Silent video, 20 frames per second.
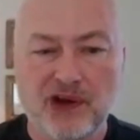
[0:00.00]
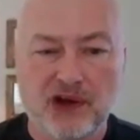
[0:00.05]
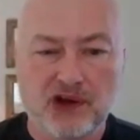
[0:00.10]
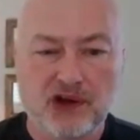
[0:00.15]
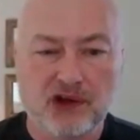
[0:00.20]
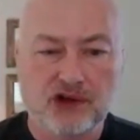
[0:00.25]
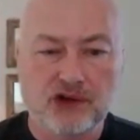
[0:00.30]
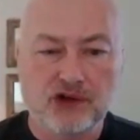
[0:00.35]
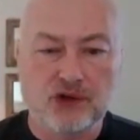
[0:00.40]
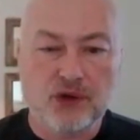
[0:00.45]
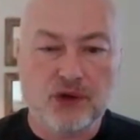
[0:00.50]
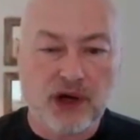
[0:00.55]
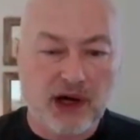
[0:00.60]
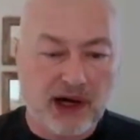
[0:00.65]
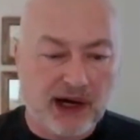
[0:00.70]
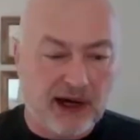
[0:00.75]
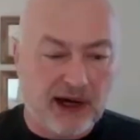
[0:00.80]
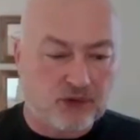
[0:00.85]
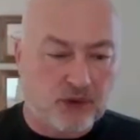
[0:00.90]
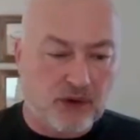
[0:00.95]
You
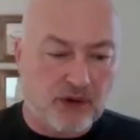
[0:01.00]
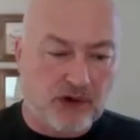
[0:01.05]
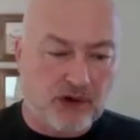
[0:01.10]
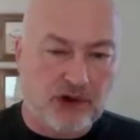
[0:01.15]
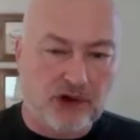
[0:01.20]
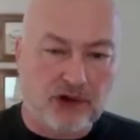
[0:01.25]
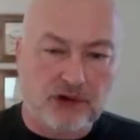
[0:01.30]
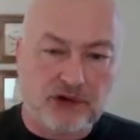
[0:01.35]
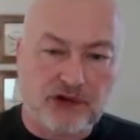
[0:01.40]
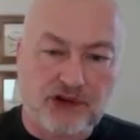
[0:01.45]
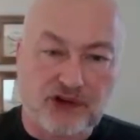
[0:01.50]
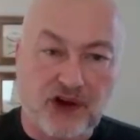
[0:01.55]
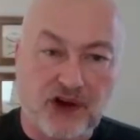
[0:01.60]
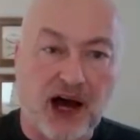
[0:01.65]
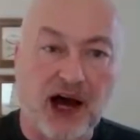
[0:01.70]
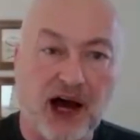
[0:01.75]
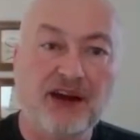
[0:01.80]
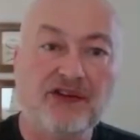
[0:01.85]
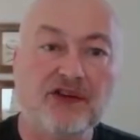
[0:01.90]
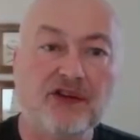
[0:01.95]
guys, whether you're
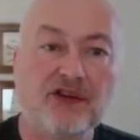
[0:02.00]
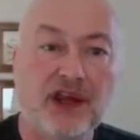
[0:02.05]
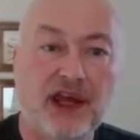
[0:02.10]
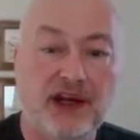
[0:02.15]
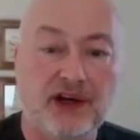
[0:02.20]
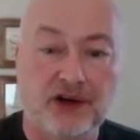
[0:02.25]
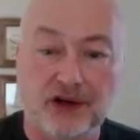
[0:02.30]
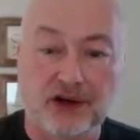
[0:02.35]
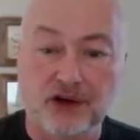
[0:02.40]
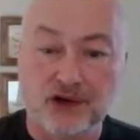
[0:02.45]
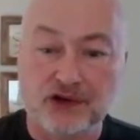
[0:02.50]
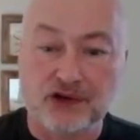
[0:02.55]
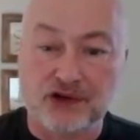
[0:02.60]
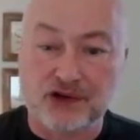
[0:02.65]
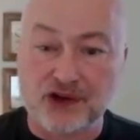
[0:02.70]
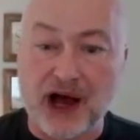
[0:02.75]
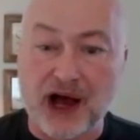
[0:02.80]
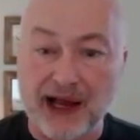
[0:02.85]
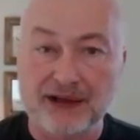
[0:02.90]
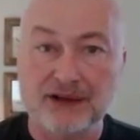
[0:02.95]
isolated or
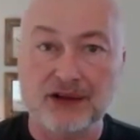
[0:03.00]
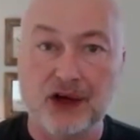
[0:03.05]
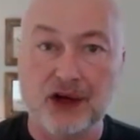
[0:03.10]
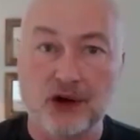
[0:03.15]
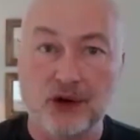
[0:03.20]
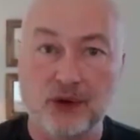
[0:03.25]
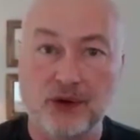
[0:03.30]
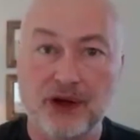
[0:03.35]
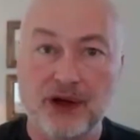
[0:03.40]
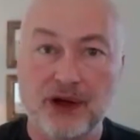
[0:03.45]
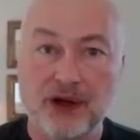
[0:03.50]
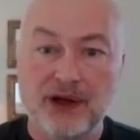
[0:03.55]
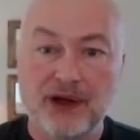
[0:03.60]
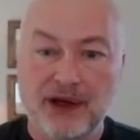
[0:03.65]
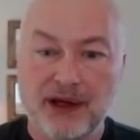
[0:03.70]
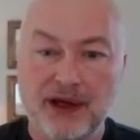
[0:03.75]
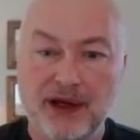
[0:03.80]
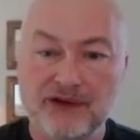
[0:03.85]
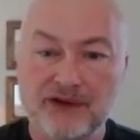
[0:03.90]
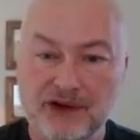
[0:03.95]
siloed
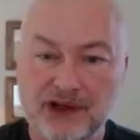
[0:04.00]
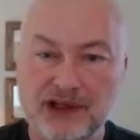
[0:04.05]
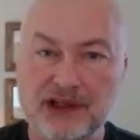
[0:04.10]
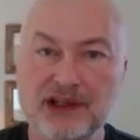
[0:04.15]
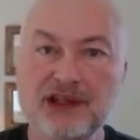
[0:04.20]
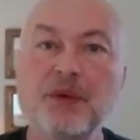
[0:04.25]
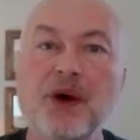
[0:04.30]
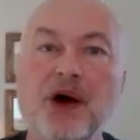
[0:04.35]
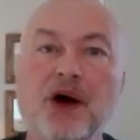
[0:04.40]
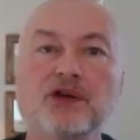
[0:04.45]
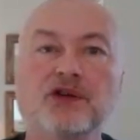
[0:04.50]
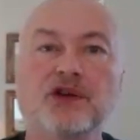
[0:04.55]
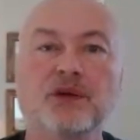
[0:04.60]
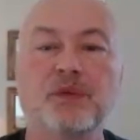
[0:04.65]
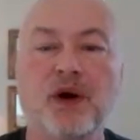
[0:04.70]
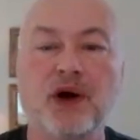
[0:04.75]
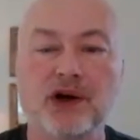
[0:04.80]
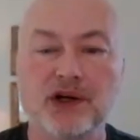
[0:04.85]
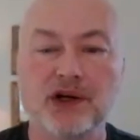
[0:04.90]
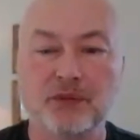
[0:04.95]
as an email
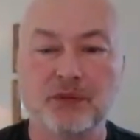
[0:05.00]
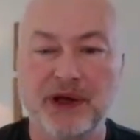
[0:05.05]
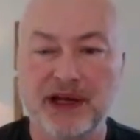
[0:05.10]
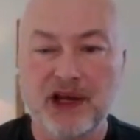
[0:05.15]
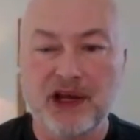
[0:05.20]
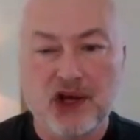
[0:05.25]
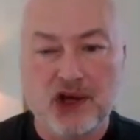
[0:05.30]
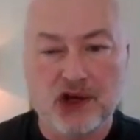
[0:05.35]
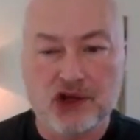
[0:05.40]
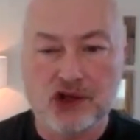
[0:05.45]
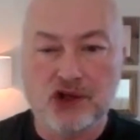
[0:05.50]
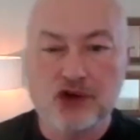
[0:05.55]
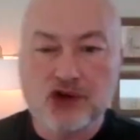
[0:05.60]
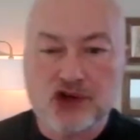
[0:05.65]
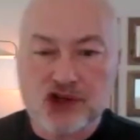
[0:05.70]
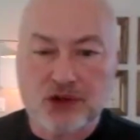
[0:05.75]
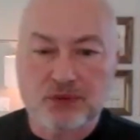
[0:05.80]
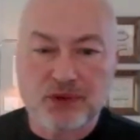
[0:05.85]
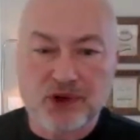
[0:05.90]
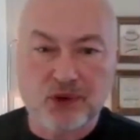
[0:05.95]
department, you
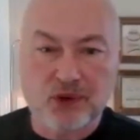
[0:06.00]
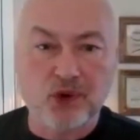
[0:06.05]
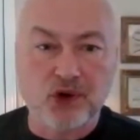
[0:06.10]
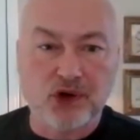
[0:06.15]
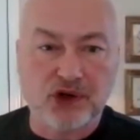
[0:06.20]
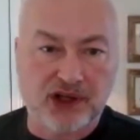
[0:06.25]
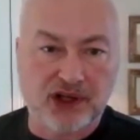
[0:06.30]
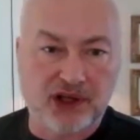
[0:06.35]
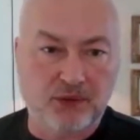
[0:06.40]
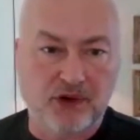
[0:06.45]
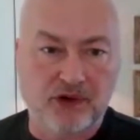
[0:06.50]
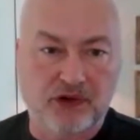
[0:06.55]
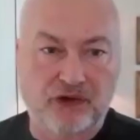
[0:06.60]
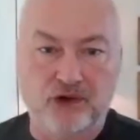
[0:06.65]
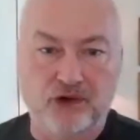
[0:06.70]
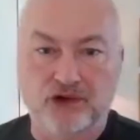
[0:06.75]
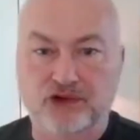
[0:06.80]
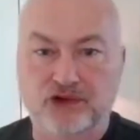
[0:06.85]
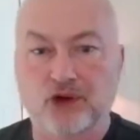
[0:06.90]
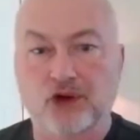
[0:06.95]
should be working with your
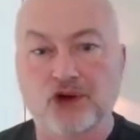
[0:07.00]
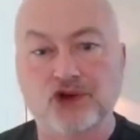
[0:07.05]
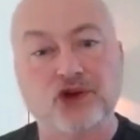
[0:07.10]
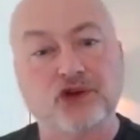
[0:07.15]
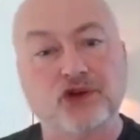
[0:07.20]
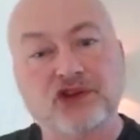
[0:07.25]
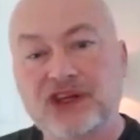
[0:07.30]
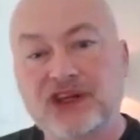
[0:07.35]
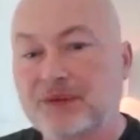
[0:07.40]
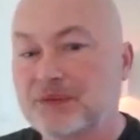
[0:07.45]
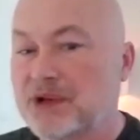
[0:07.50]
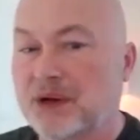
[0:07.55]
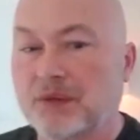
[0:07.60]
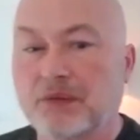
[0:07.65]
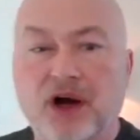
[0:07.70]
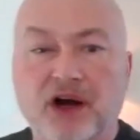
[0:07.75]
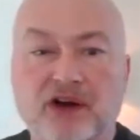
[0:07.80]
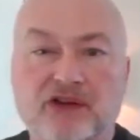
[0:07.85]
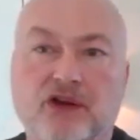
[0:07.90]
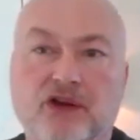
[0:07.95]
social team and
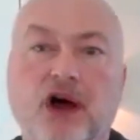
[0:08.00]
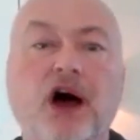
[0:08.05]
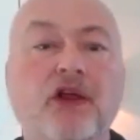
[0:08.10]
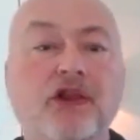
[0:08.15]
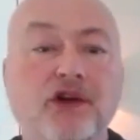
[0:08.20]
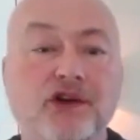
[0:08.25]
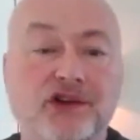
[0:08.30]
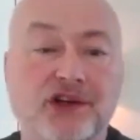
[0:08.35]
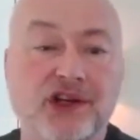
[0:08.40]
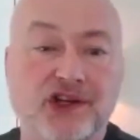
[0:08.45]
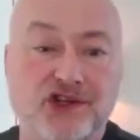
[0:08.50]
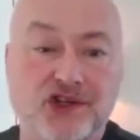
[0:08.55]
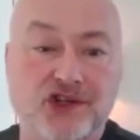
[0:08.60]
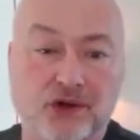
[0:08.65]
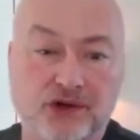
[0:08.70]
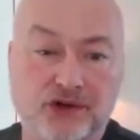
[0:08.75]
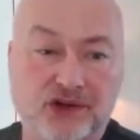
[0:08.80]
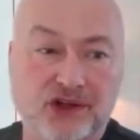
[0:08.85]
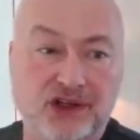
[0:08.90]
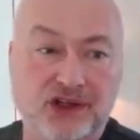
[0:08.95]
amongst other digital
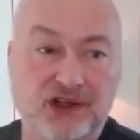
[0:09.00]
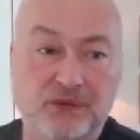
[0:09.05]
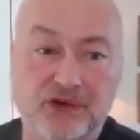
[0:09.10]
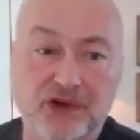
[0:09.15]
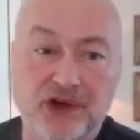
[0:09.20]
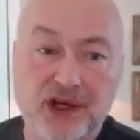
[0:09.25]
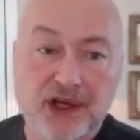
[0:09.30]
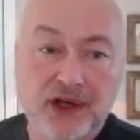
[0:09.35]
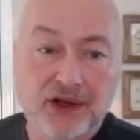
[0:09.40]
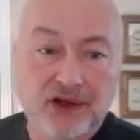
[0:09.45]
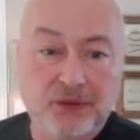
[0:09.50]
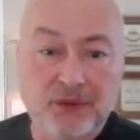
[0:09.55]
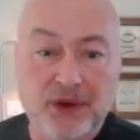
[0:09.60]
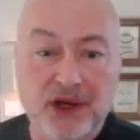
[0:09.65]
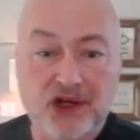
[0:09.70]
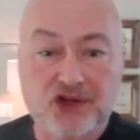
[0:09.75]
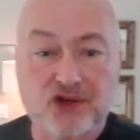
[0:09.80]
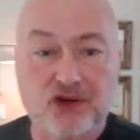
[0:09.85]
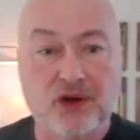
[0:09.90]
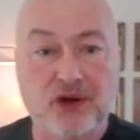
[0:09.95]
teams to make
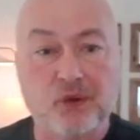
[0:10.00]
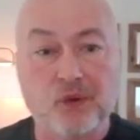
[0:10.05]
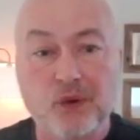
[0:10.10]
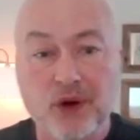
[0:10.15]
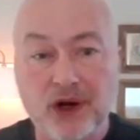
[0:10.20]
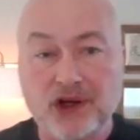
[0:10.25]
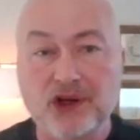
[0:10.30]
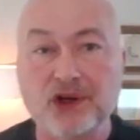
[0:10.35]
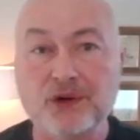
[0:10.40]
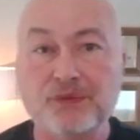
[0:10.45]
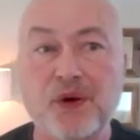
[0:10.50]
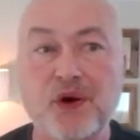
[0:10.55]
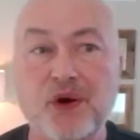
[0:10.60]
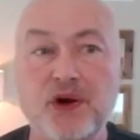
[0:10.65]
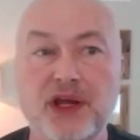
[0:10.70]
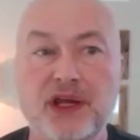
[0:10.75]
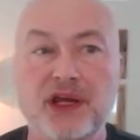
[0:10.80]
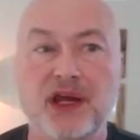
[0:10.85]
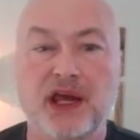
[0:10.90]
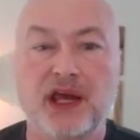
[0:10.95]
sure that what you're
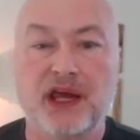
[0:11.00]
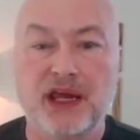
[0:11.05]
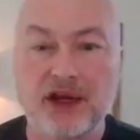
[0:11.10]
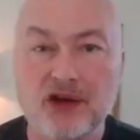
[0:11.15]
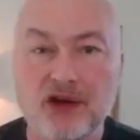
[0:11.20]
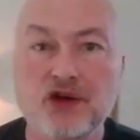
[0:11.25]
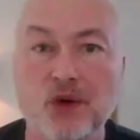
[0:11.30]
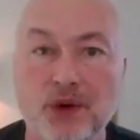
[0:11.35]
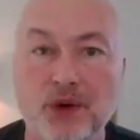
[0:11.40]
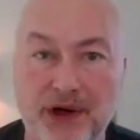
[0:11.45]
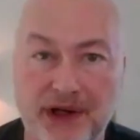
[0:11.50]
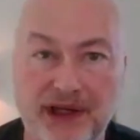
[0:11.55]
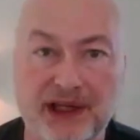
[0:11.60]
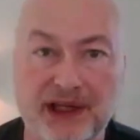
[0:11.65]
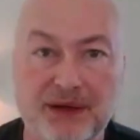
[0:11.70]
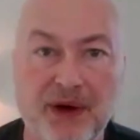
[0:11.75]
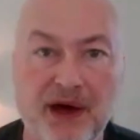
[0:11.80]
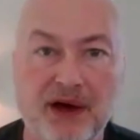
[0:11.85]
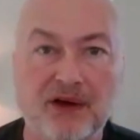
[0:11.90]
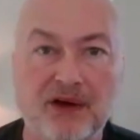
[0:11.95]
putting in your
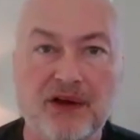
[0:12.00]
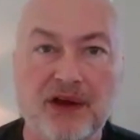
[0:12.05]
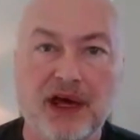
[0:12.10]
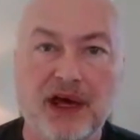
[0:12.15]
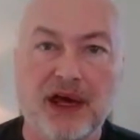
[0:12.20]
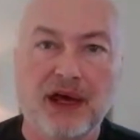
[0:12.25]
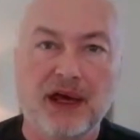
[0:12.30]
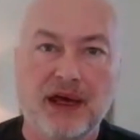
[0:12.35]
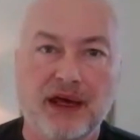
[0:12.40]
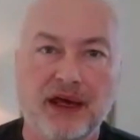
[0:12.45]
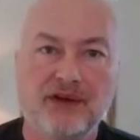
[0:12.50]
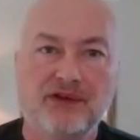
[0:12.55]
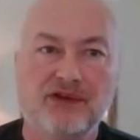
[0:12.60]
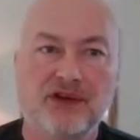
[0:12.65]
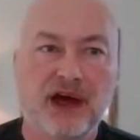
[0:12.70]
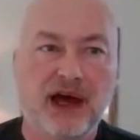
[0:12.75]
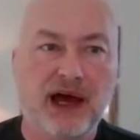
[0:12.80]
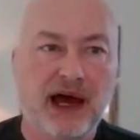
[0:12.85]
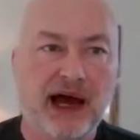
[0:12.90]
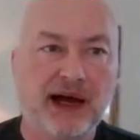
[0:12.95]
email is
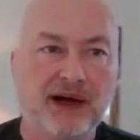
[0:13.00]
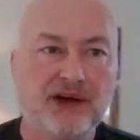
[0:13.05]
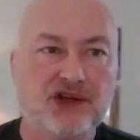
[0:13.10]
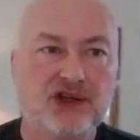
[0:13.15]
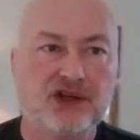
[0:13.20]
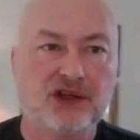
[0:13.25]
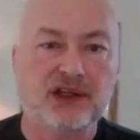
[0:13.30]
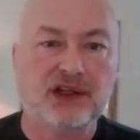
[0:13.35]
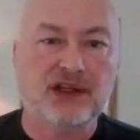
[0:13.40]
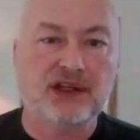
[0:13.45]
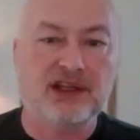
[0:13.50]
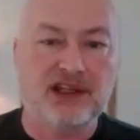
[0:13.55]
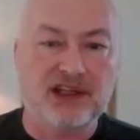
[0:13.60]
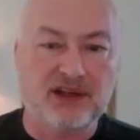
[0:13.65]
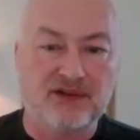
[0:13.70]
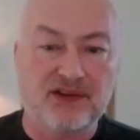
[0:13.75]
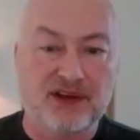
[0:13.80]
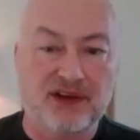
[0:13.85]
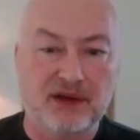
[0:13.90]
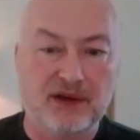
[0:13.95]
actually
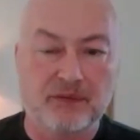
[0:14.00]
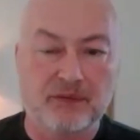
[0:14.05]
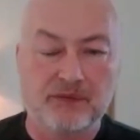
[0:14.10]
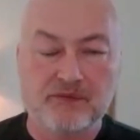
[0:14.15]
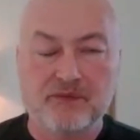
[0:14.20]
giving